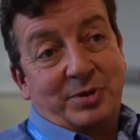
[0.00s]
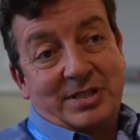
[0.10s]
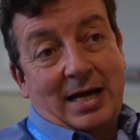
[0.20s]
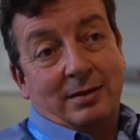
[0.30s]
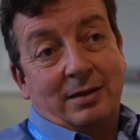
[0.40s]

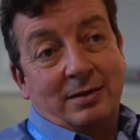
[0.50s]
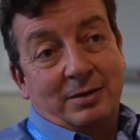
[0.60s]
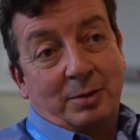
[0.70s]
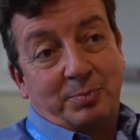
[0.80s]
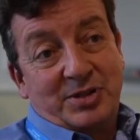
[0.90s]

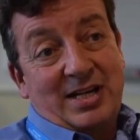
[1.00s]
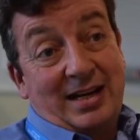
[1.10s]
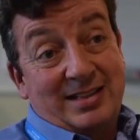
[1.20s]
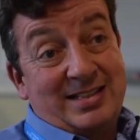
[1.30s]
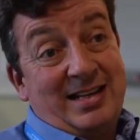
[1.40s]

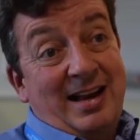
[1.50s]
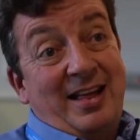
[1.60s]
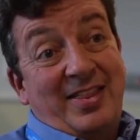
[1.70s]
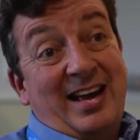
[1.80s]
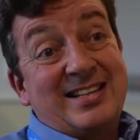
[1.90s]
protects
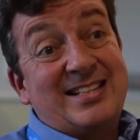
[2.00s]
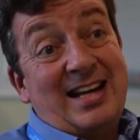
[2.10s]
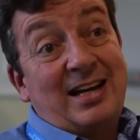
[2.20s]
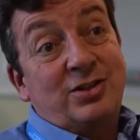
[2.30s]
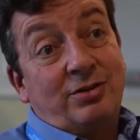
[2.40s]
that
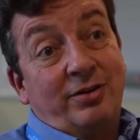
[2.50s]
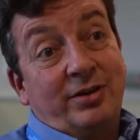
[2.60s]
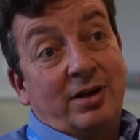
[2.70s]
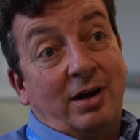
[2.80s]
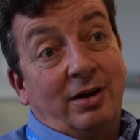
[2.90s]
sector on
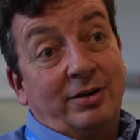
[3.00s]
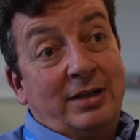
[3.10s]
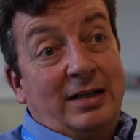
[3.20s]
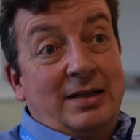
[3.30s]
the card.